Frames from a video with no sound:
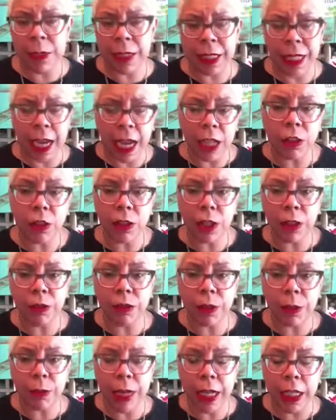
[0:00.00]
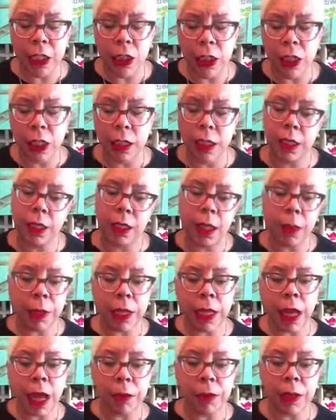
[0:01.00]
gastric inflammation to
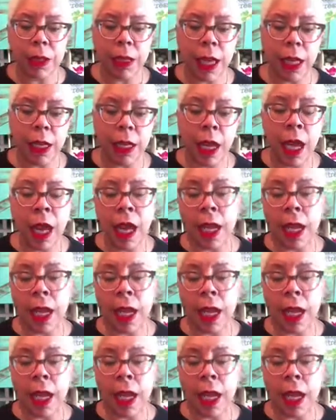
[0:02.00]
stomach upset.